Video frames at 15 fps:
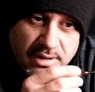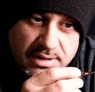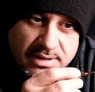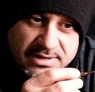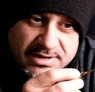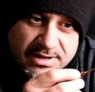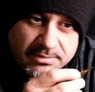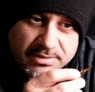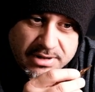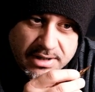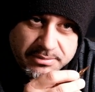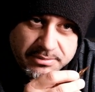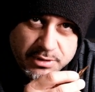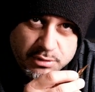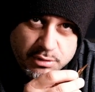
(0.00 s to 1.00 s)
Sometimes
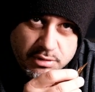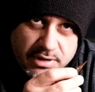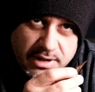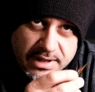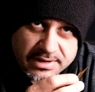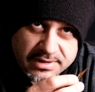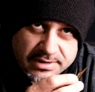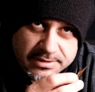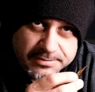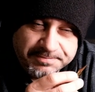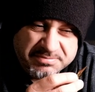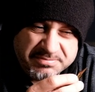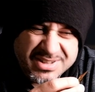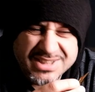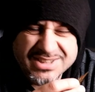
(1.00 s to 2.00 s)
you do this.
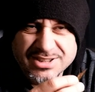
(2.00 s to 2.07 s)
It's